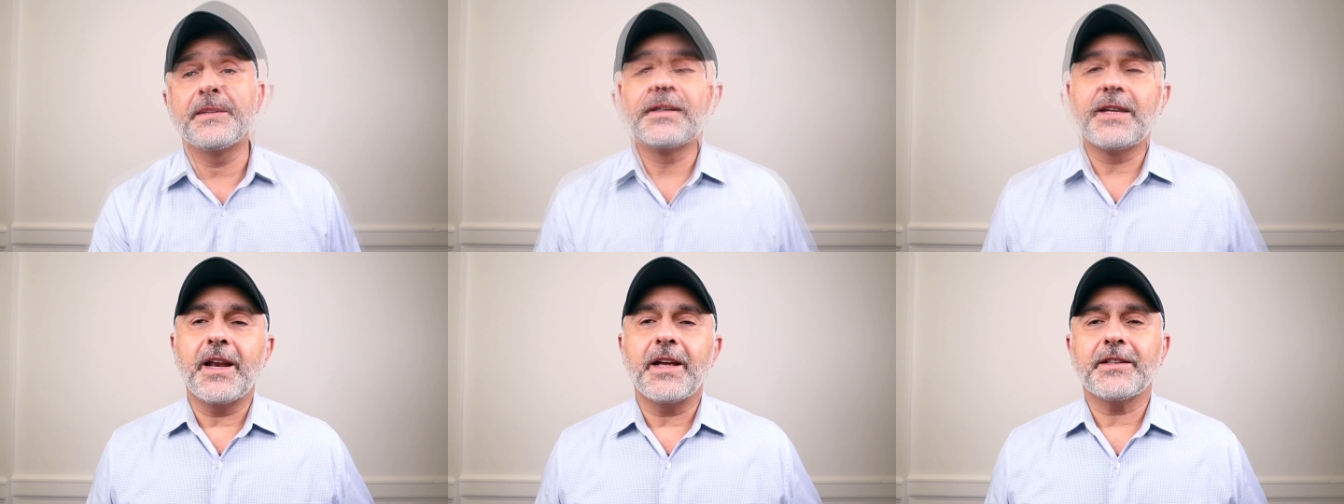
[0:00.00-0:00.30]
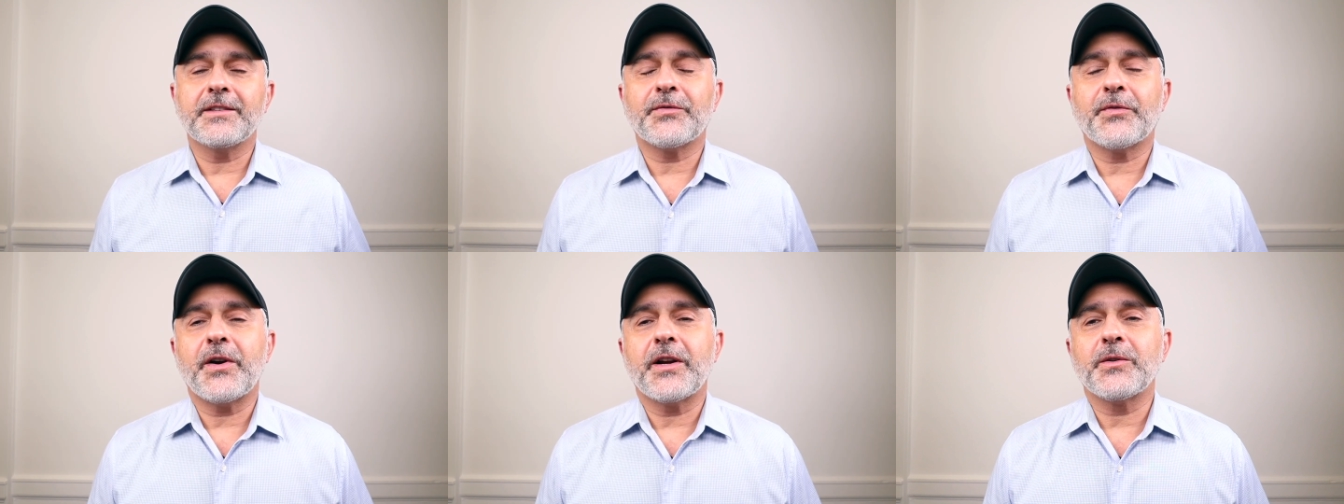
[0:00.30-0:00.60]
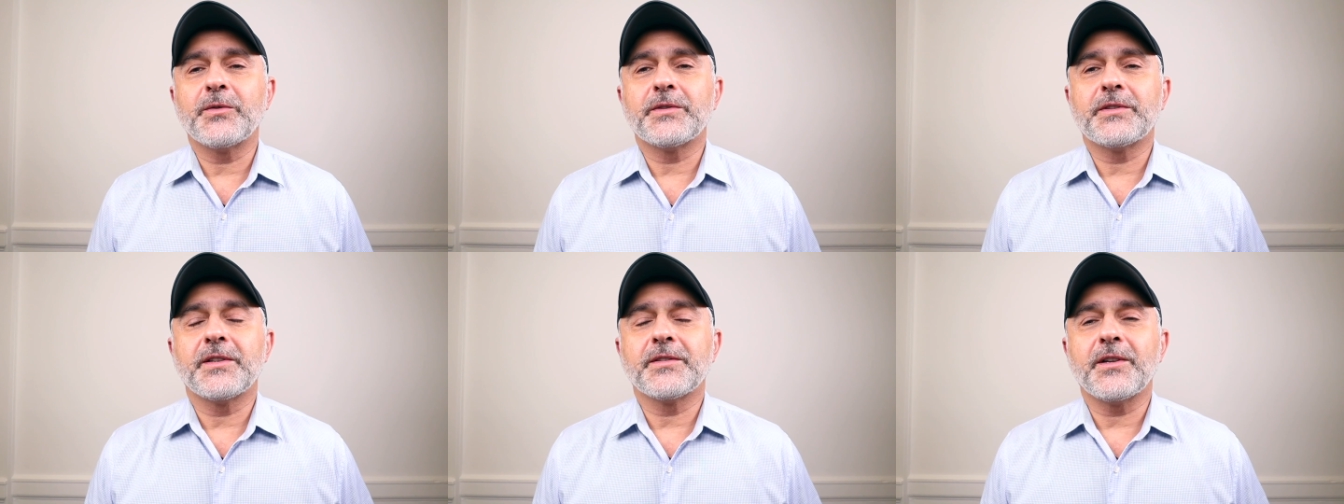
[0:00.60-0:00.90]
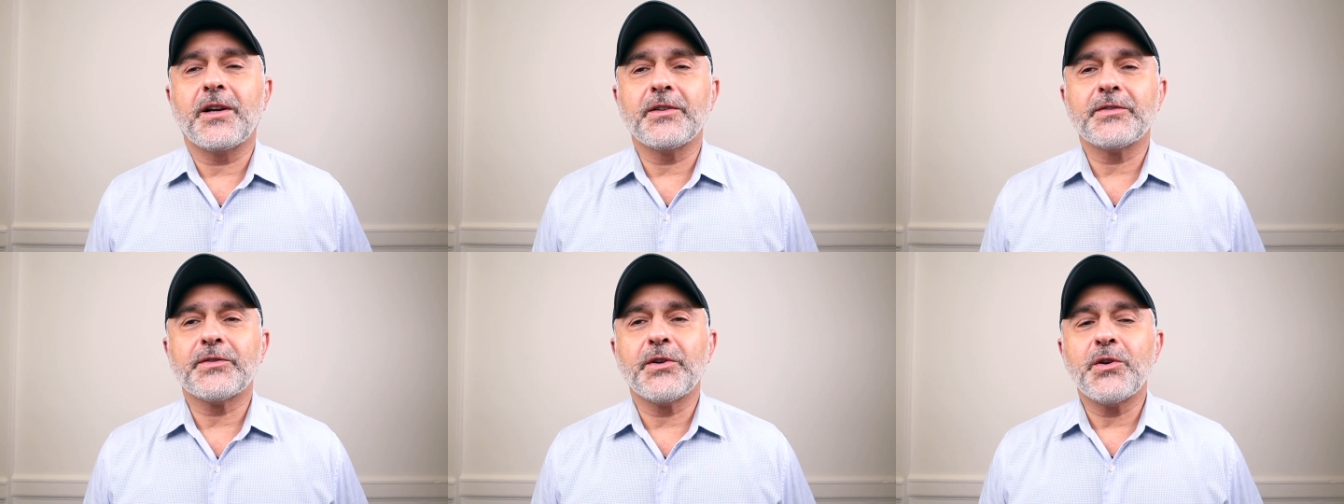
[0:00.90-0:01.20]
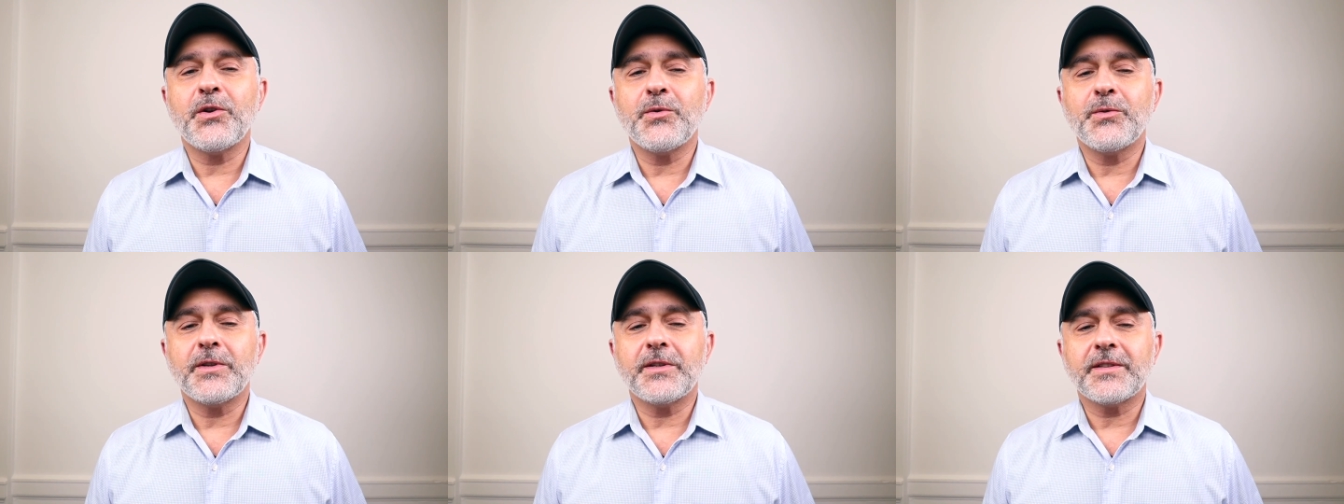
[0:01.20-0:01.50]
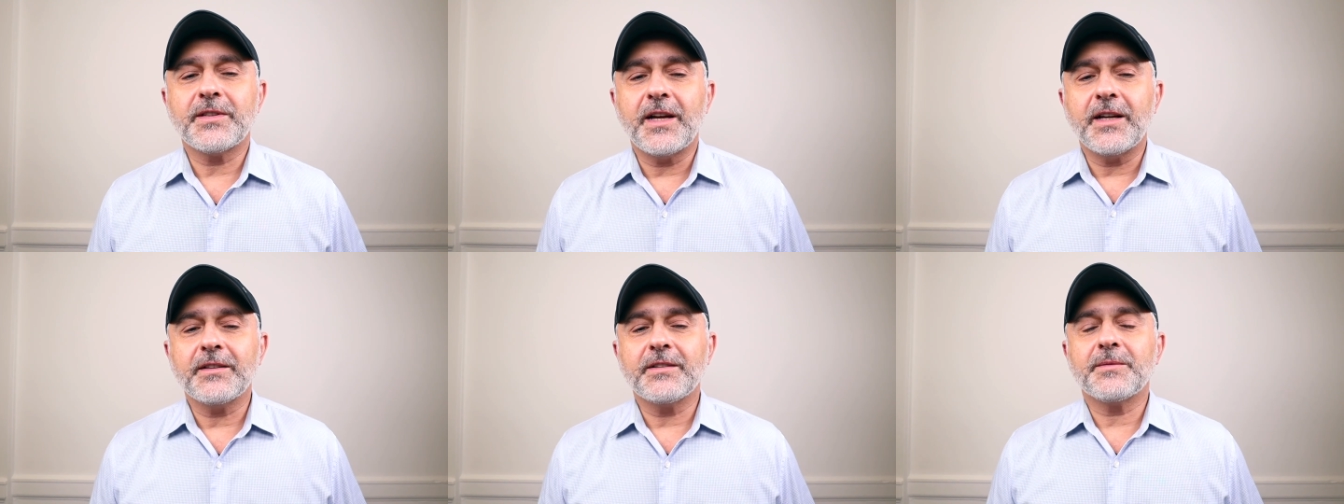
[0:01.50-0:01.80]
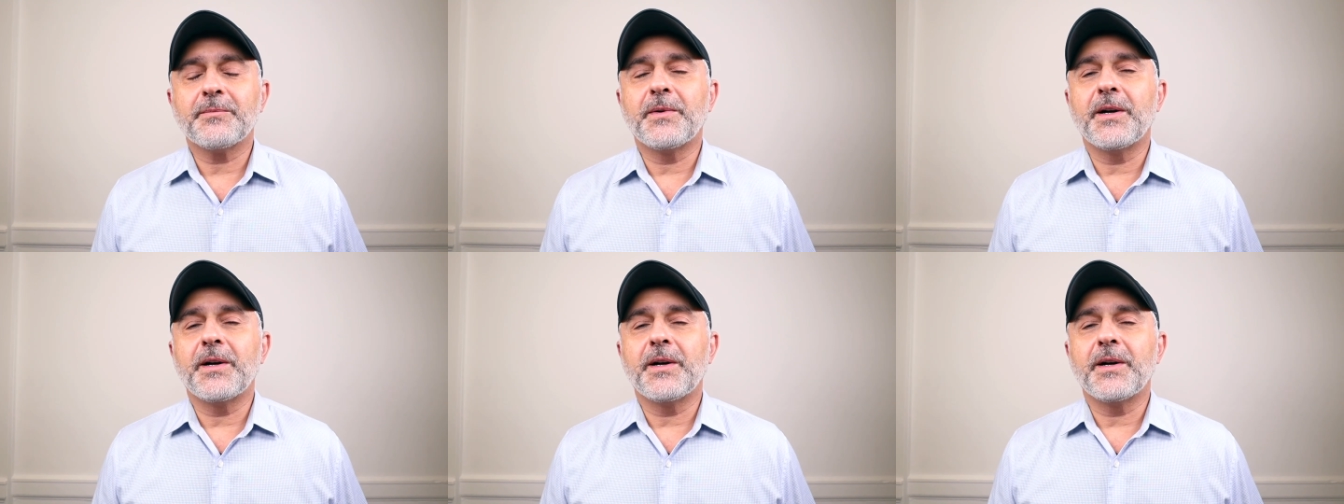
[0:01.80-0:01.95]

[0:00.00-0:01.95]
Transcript: The next fragrance is also unisex,